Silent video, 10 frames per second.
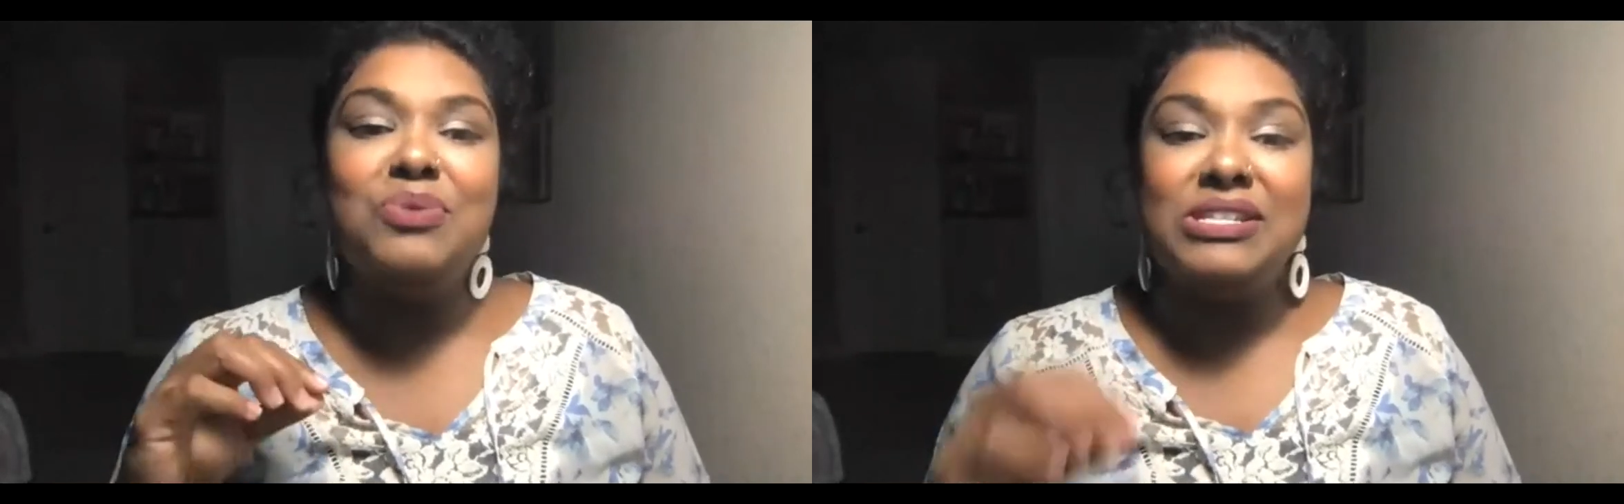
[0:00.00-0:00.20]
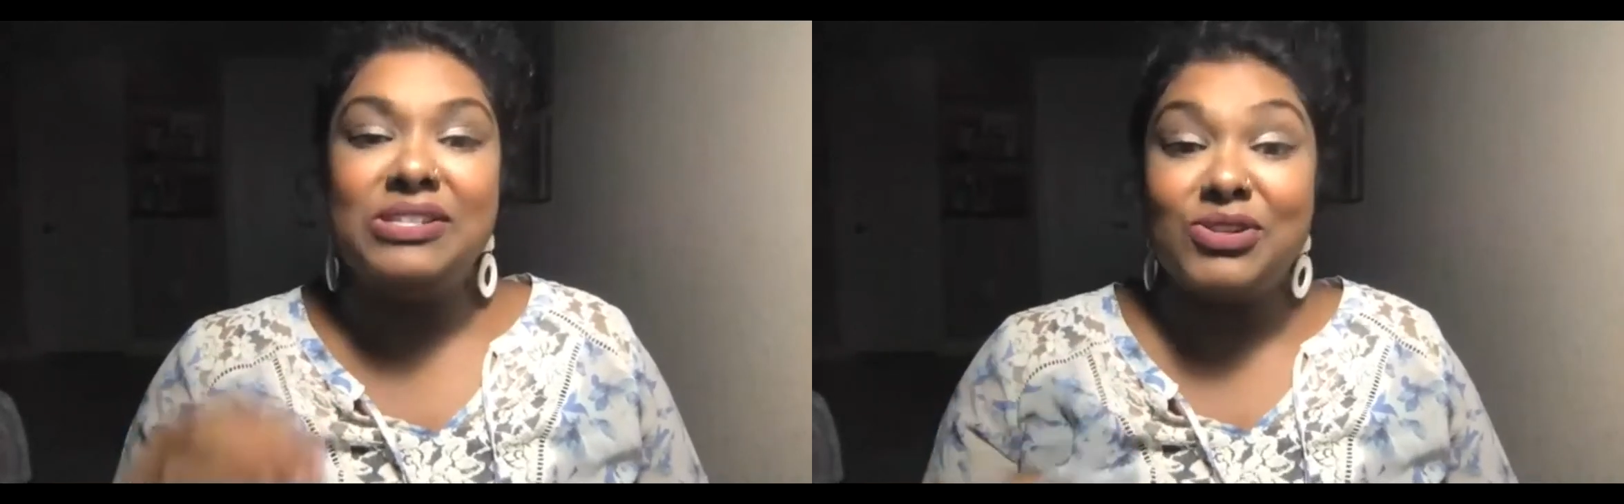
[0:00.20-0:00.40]

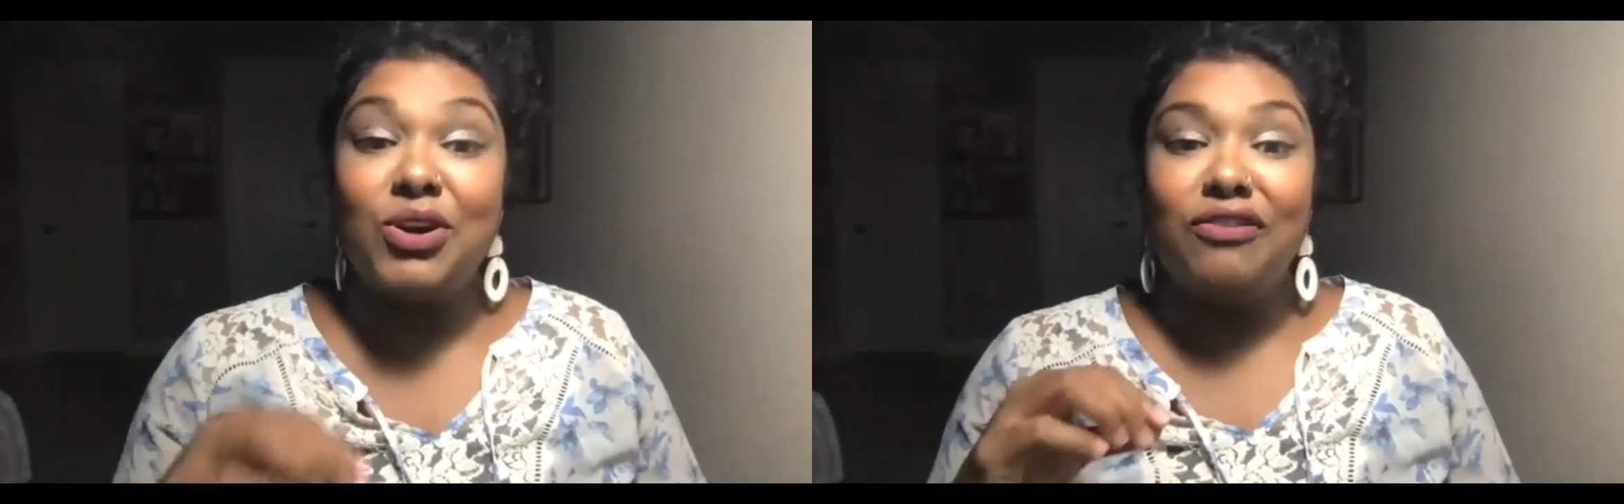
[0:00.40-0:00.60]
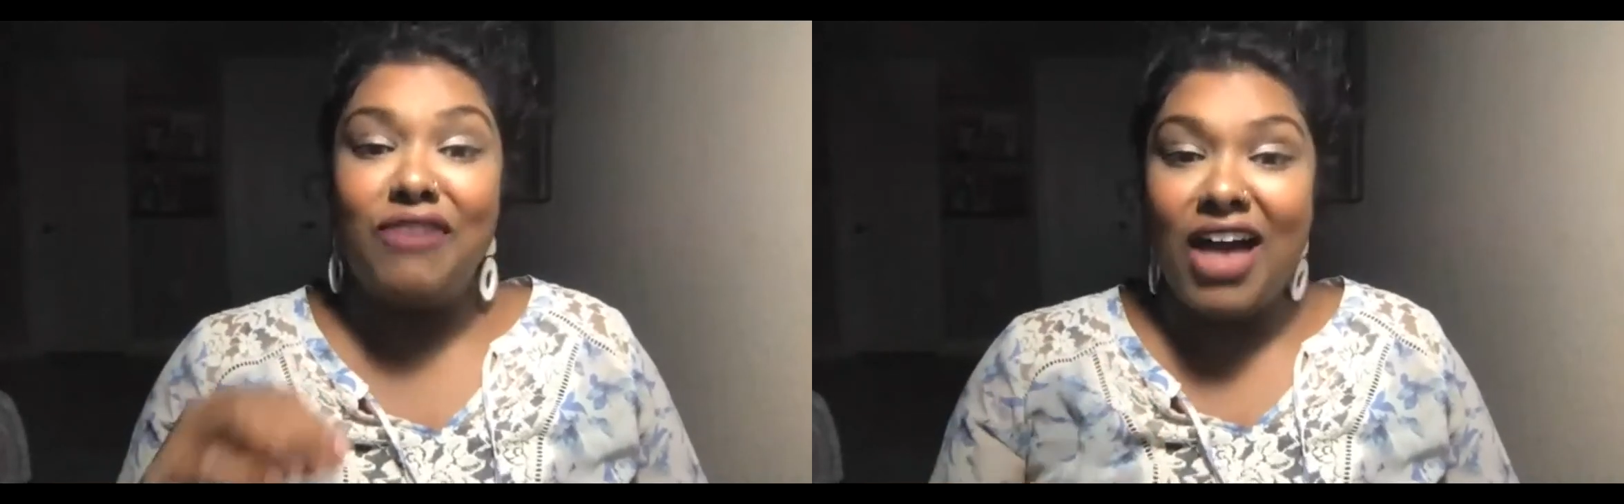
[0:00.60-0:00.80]

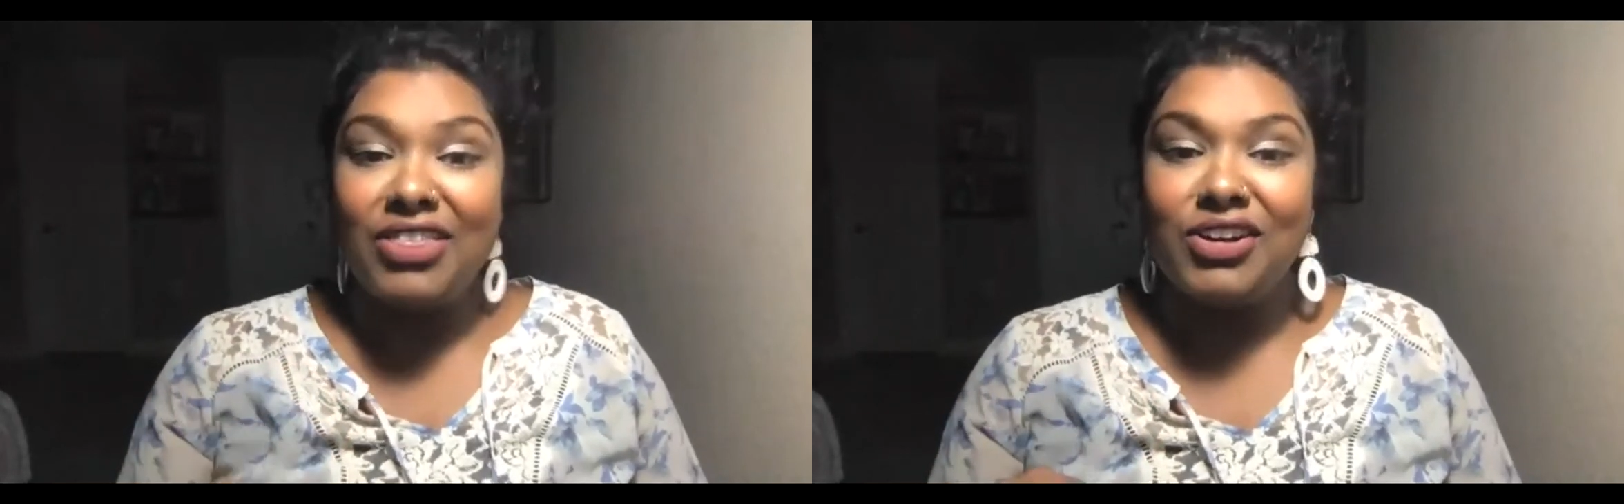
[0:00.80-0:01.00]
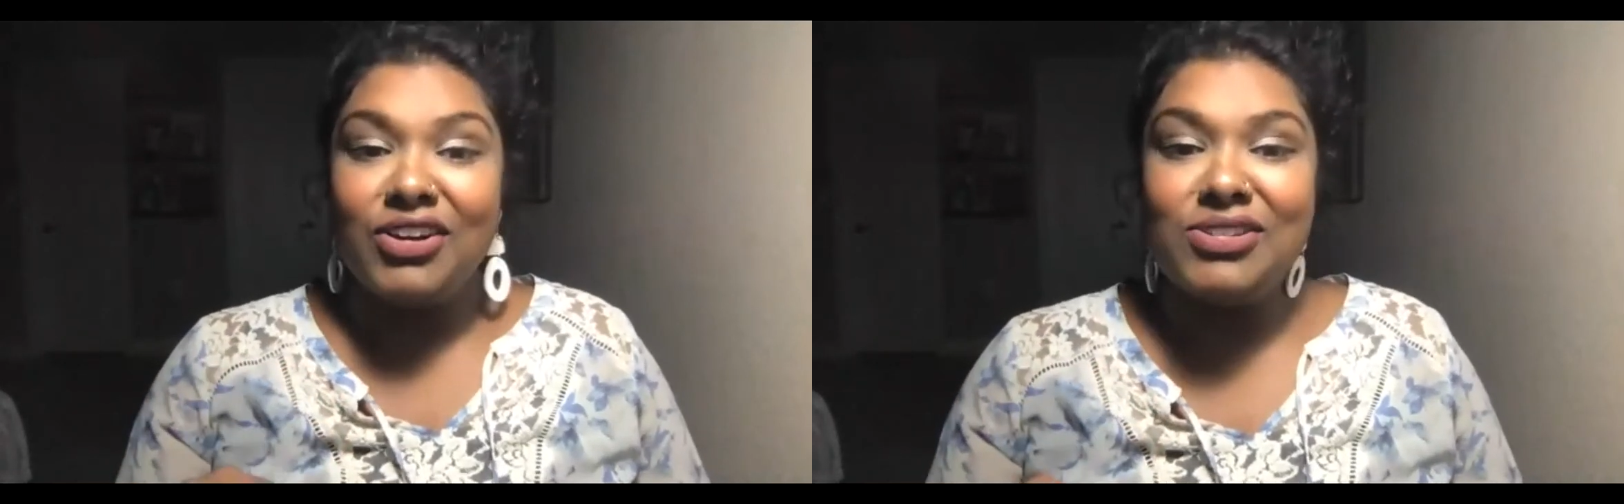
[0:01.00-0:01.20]
serve
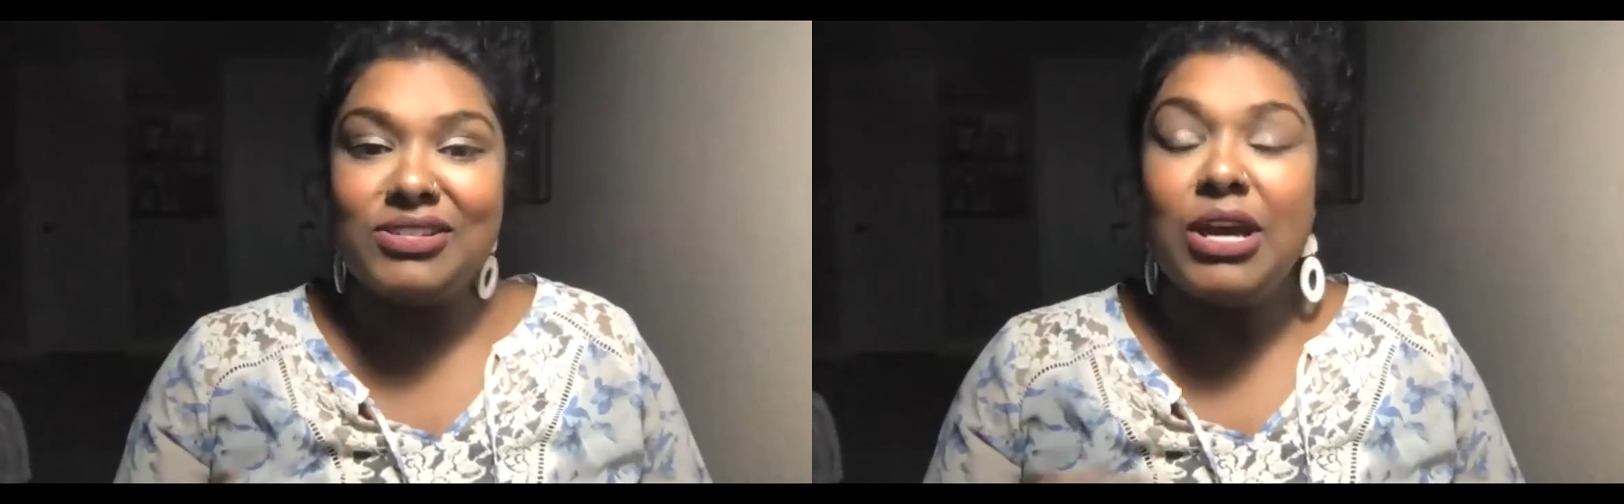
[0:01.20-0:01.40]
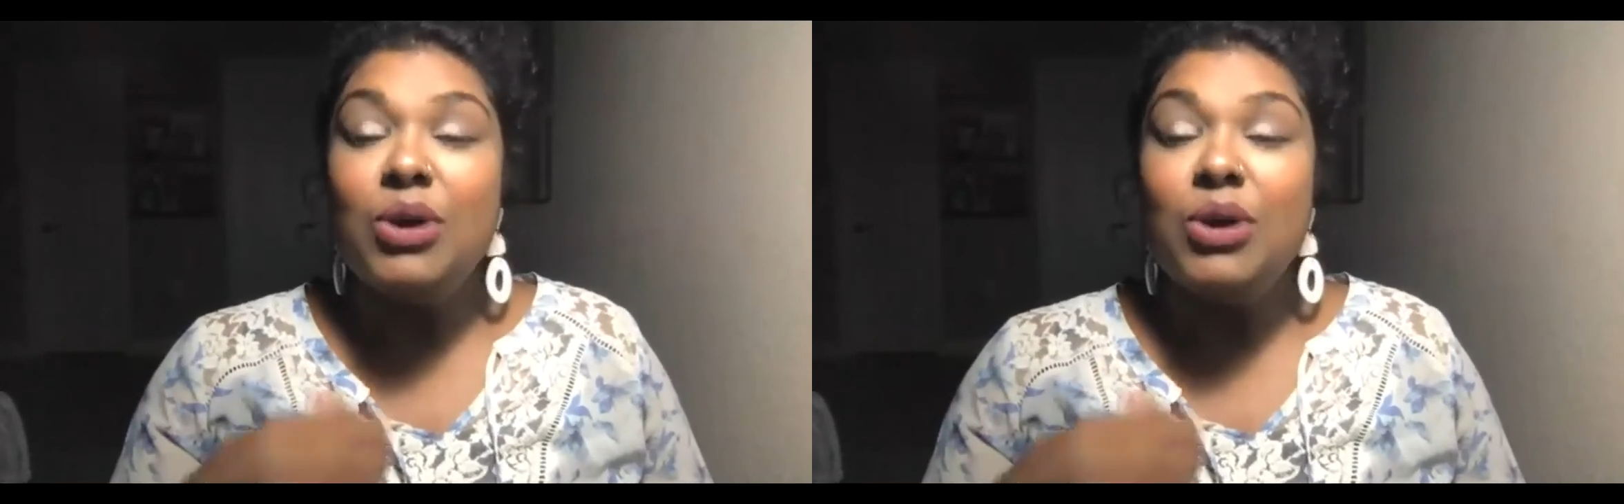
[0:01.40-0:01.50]
others.